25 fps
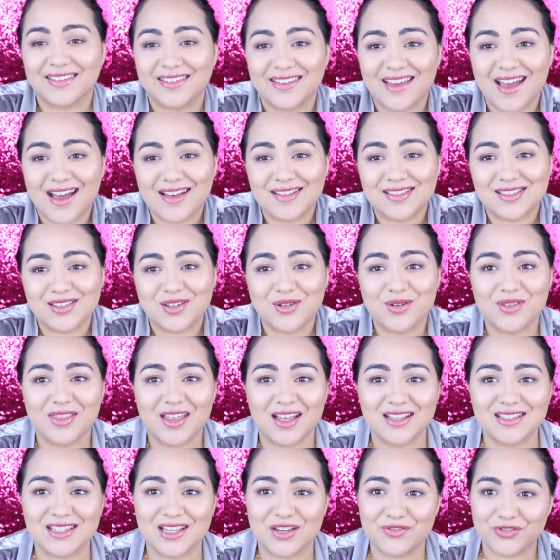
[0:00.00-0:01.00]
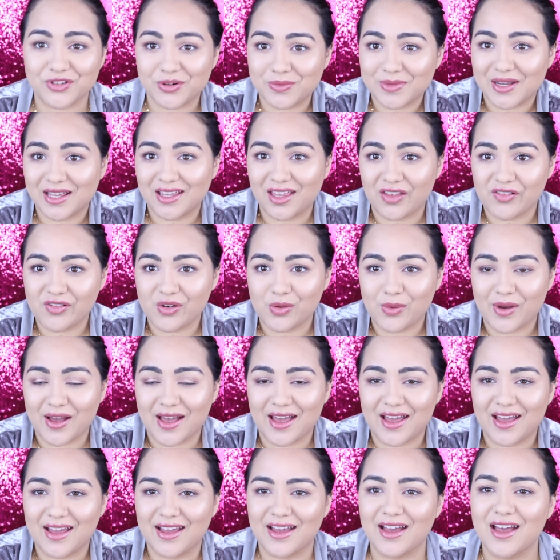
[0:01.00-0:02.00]
Yeah, so that's it for my
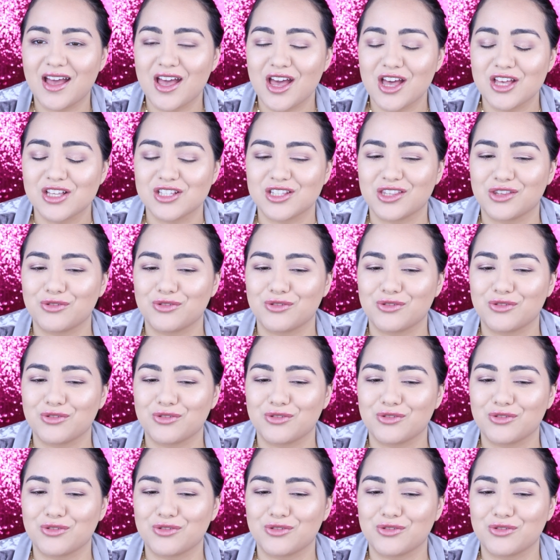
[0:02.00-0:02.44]
giveaway.